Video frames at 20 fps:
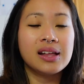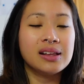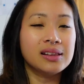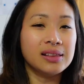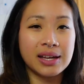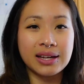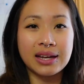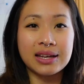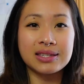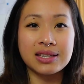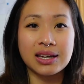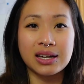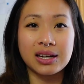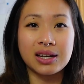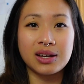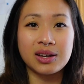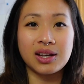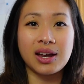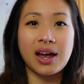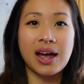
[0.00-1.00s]
like I said,
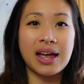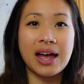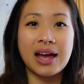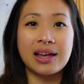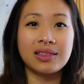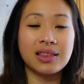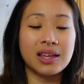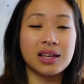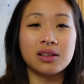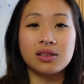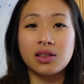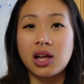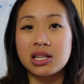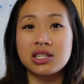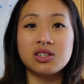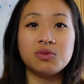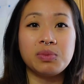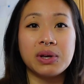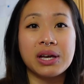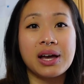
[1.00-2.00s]
I had like lots
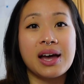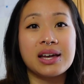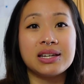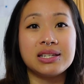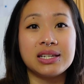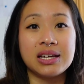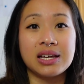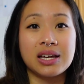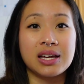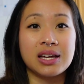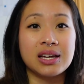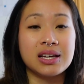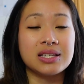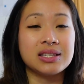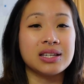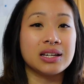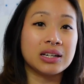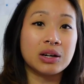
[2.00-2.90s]
of big ideas and